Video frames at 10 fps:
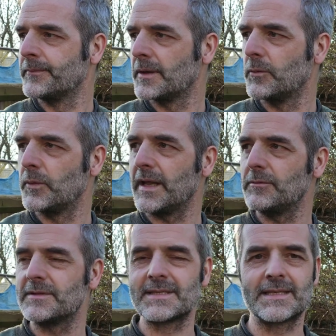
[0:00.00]
without
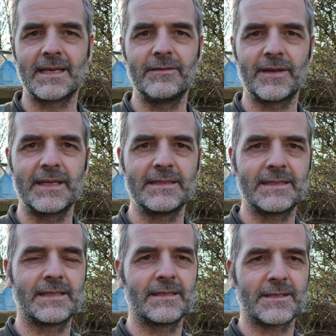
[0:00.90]
significant
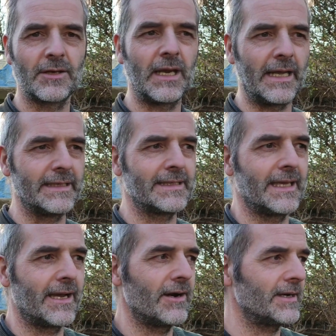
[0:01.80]
sunlight in the
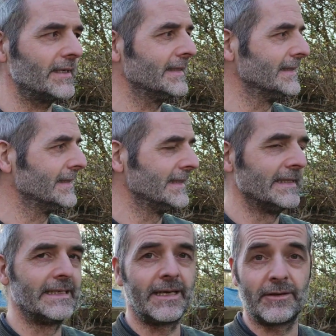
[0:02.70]
garden,
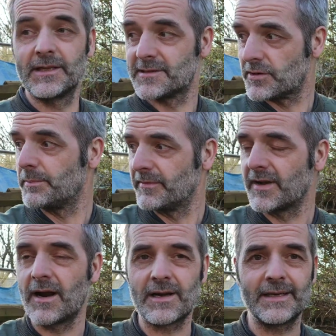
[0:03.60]
or the strip of
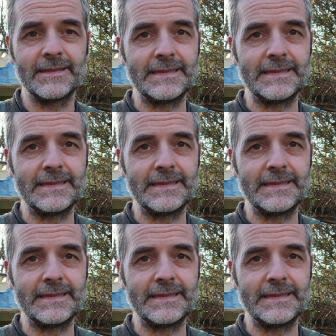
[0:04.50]
garden,